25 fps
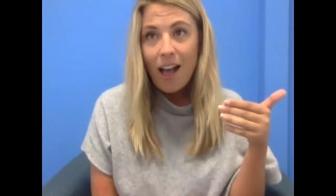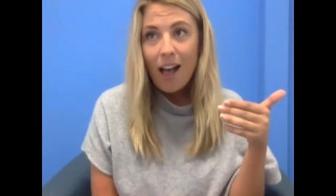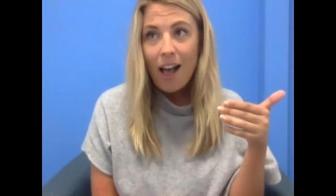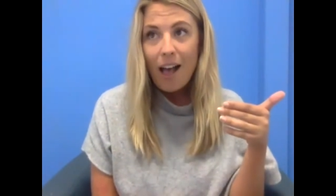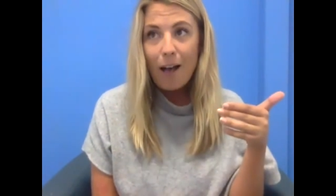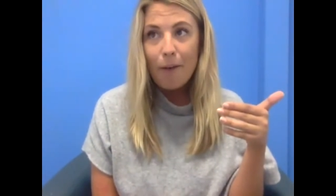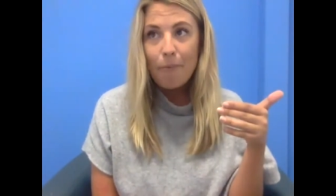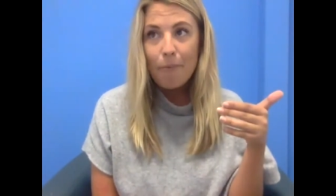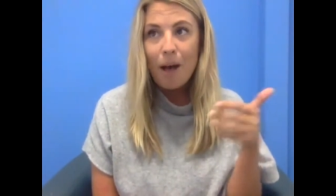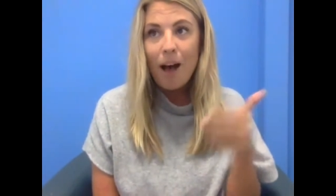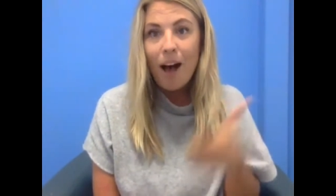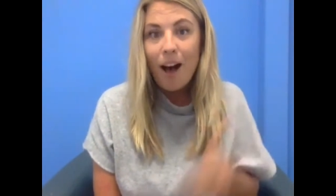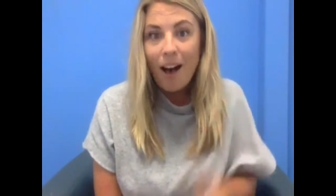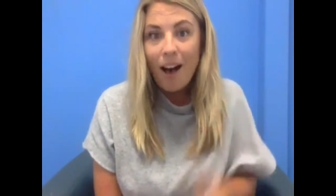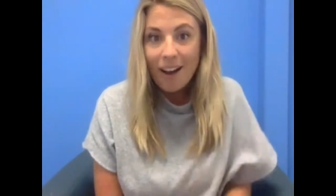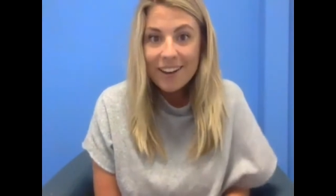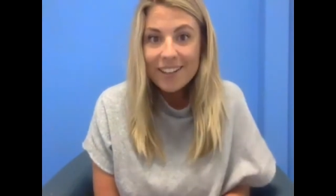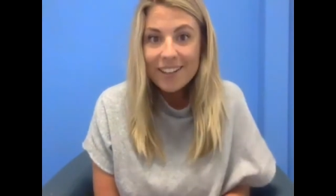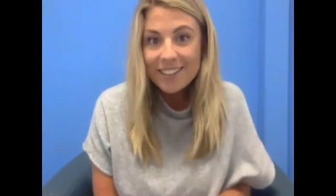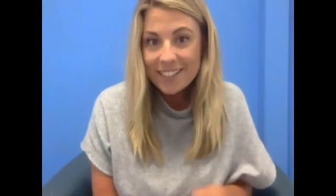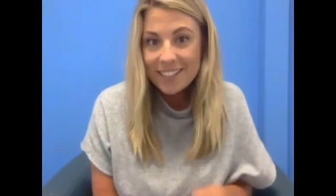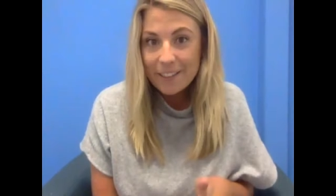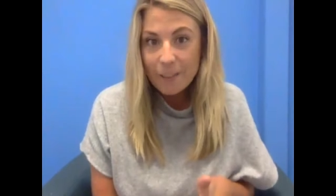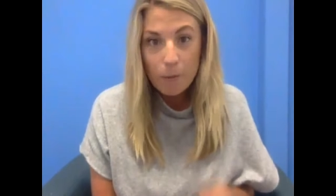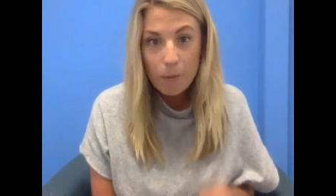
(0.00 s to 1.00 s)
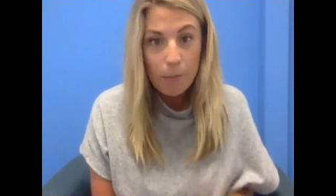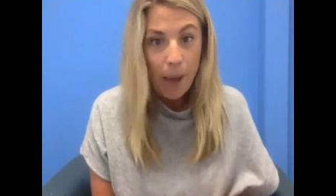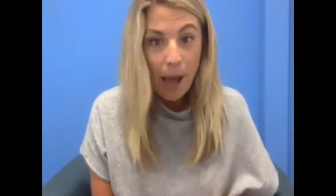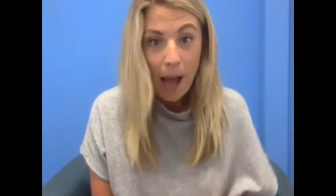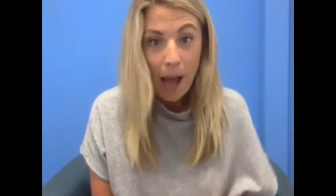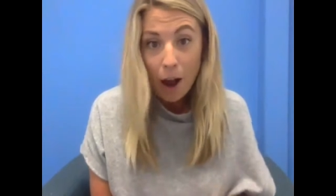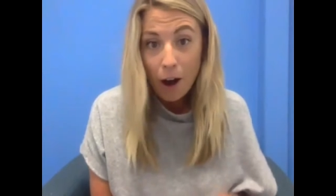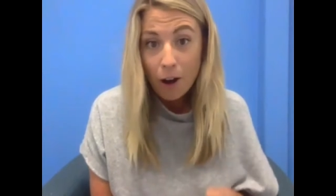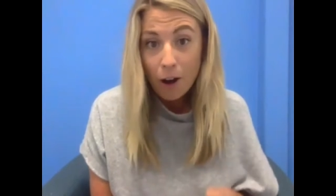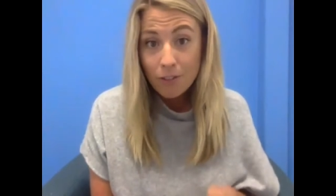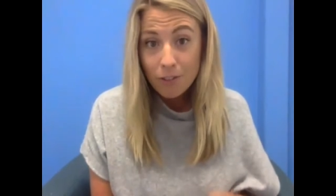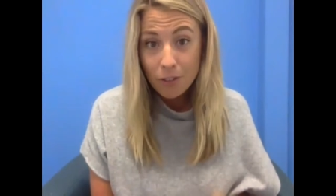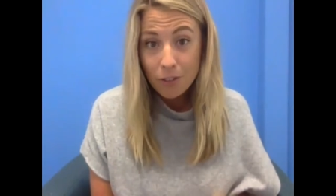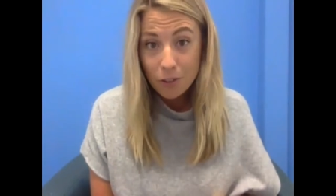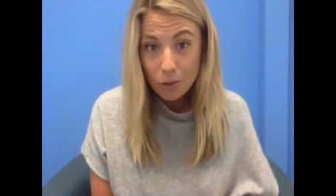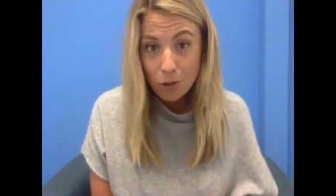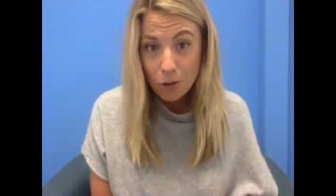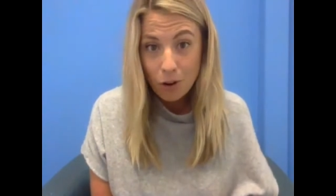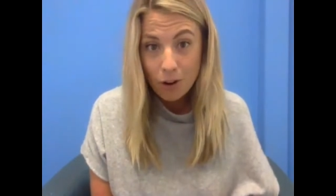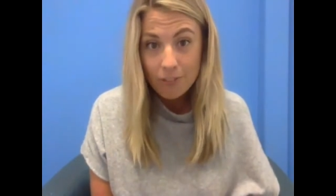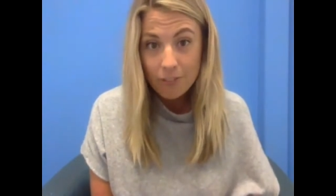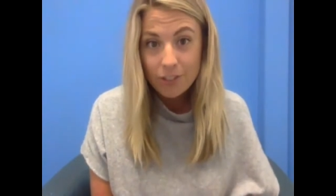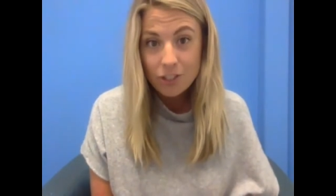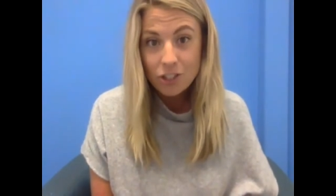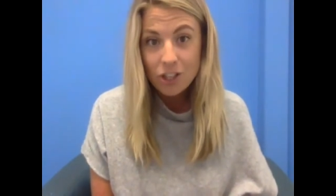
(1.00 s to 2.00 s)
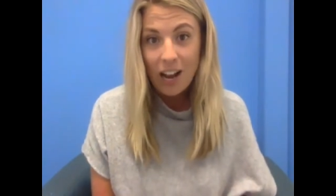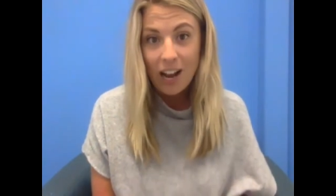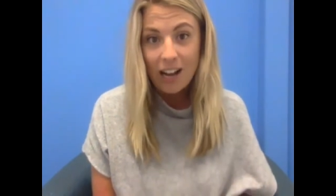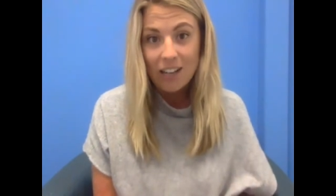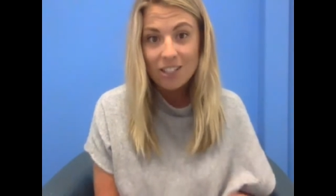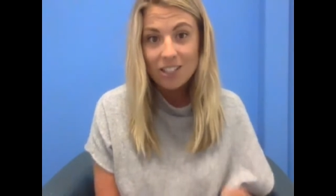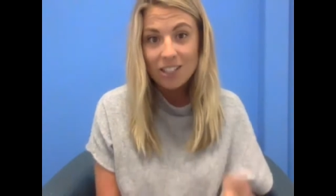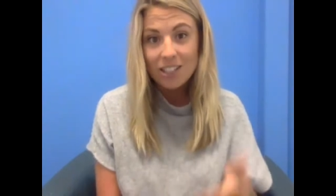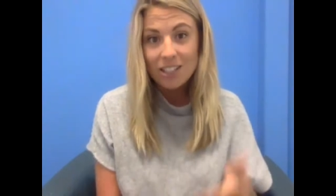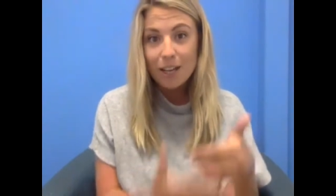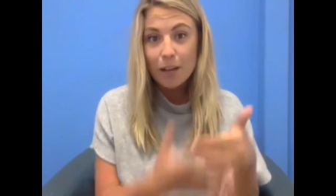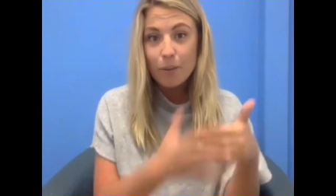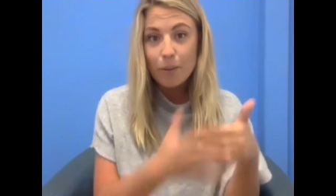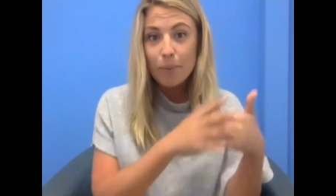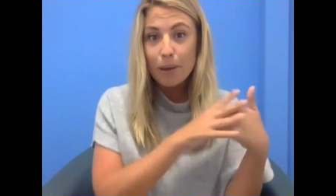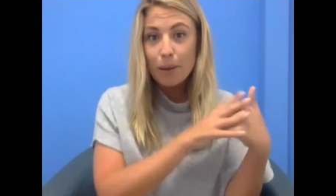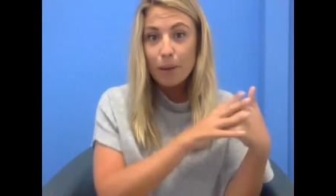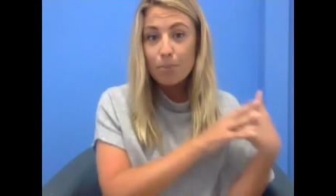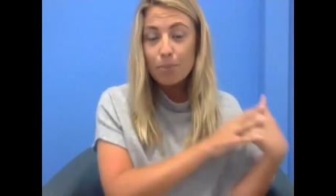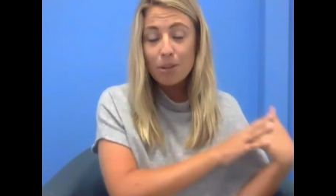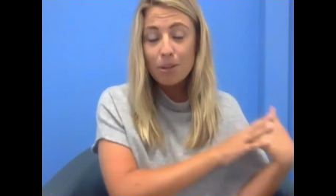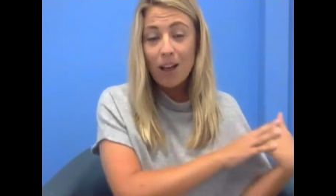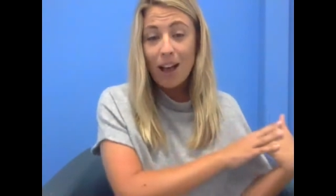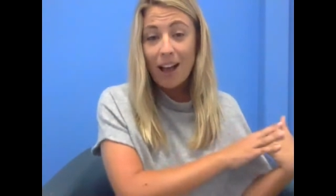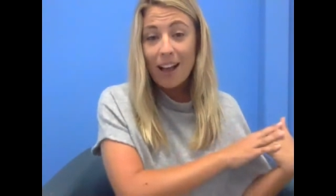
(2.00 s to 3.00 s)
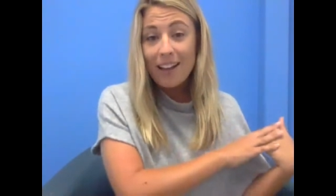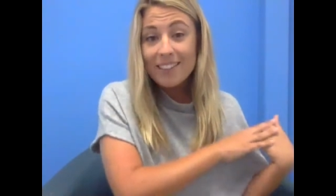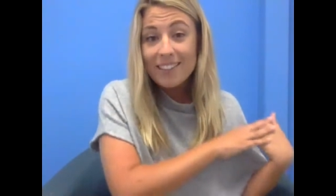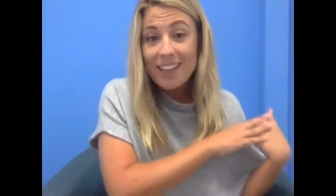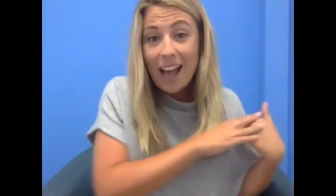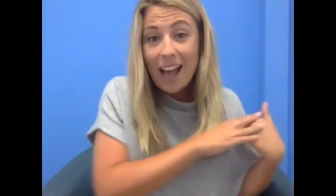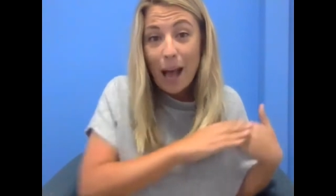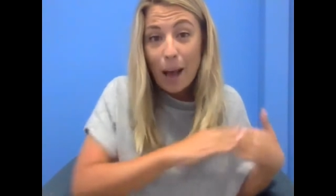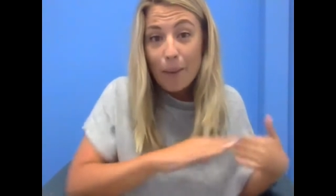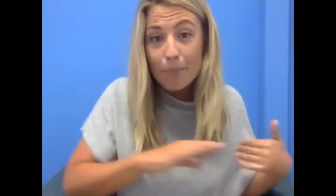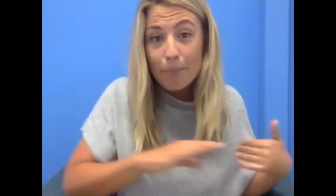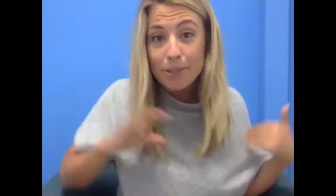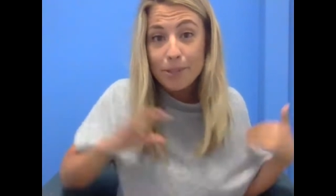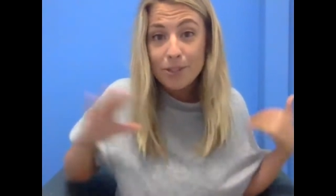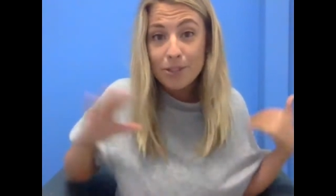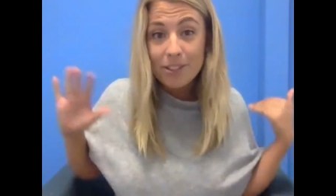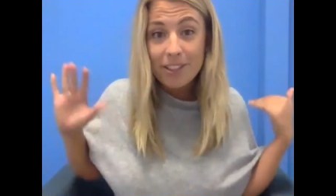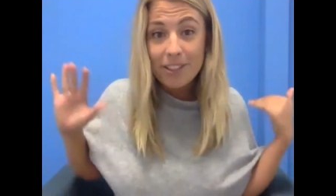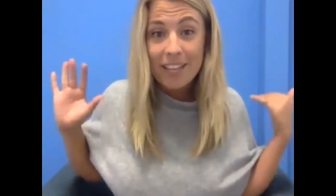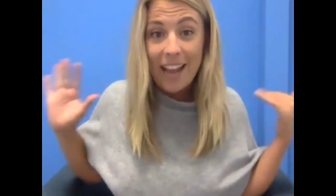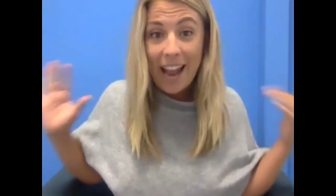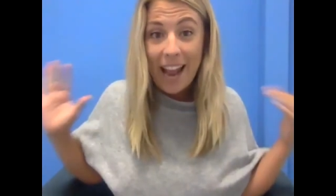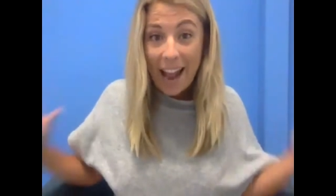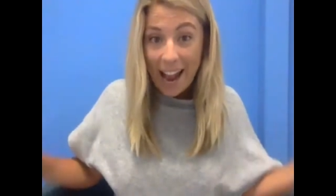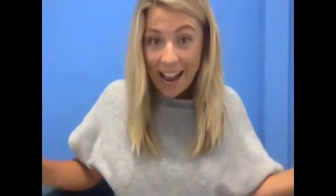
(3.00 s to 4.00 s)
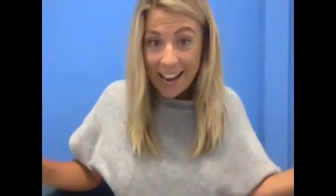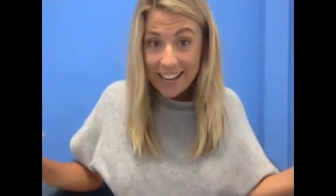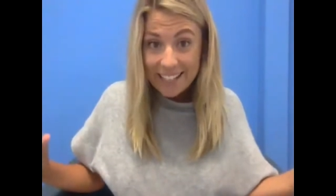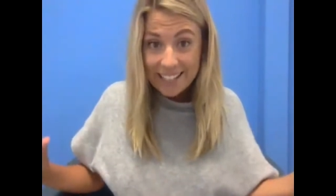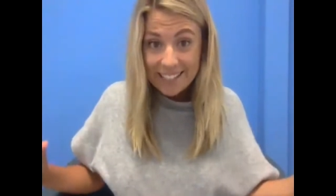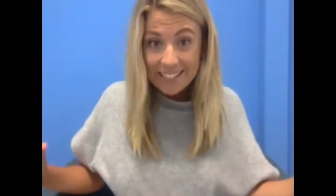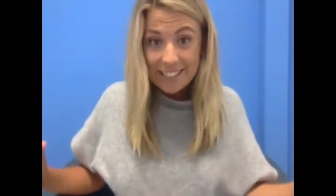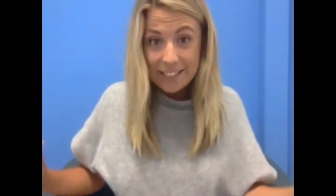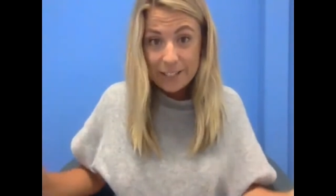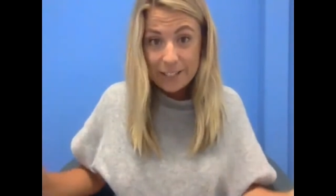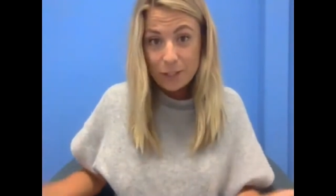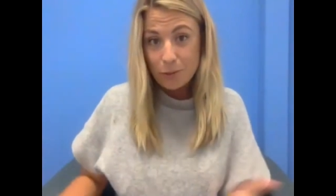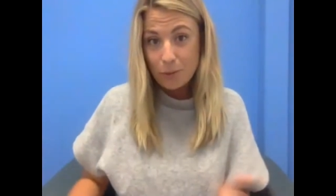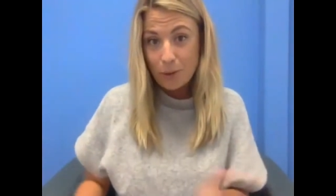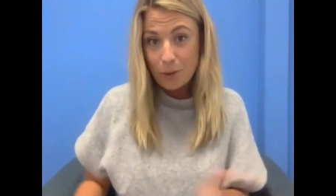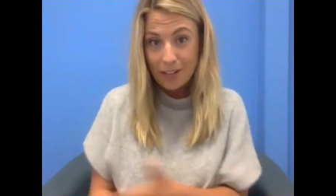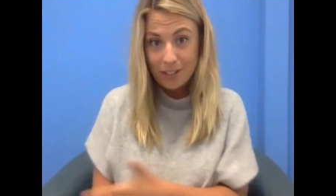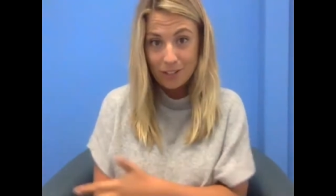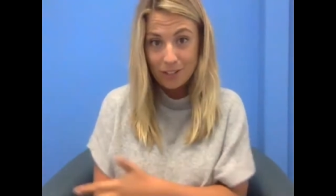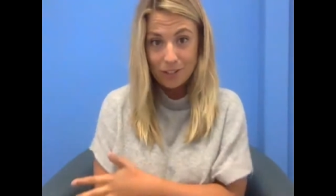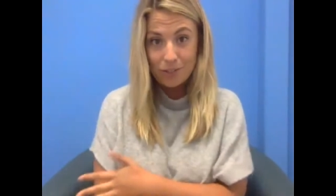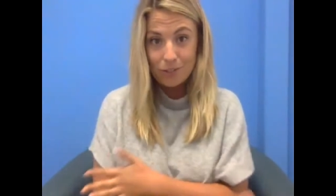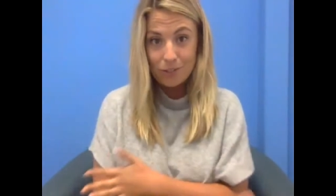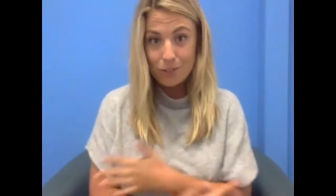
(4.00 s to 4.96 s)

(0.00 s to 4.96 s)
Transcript: um, harnessing the power of the law of attraction can be applied to absolutely any situation.